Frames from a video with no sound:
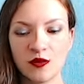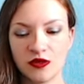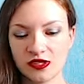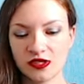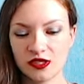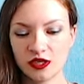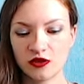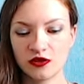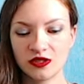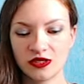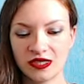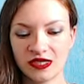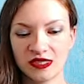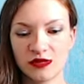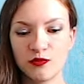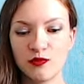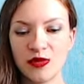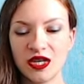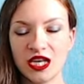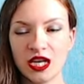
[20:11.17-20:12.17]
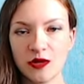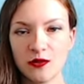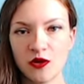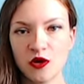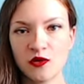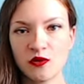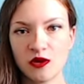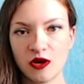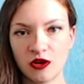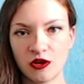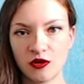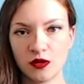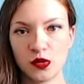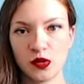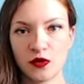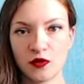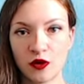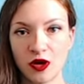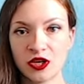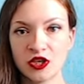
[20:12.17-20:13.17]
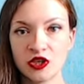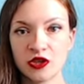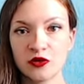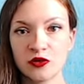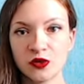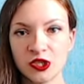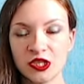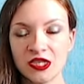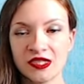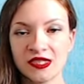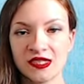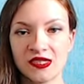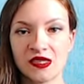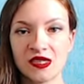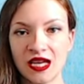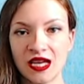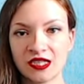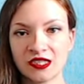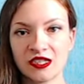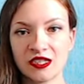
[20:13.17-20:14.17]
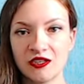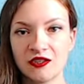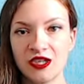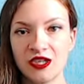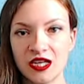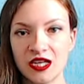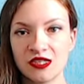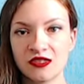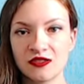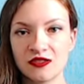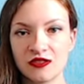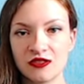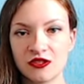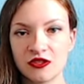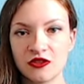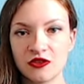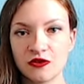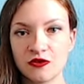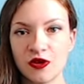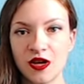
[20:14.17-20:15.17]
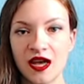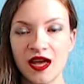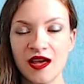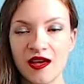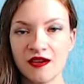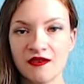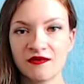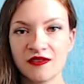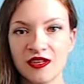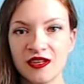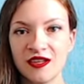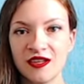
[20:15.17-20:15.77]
So this minimum of Russian words that you need to have